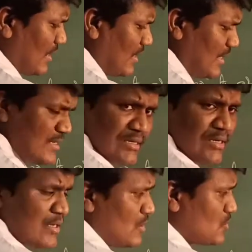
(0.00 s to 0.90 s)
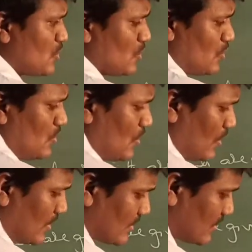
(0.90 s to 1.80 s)
right? So
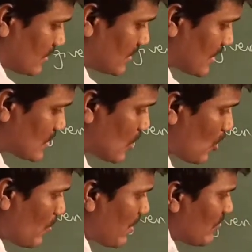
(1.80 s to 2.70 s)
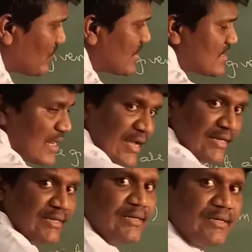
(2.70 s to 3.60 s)
the slope of this
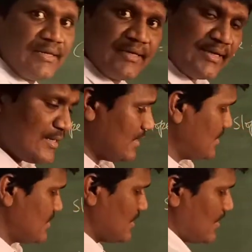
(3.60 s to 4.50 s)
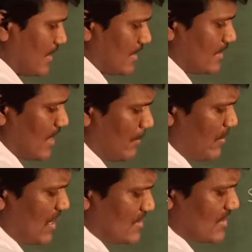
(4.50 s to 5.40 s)
line is
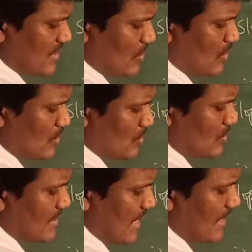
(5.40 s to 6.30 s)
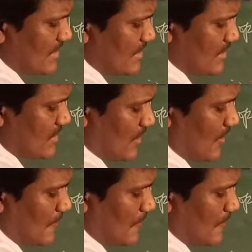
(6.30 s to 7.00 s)
m is equal to tan theta.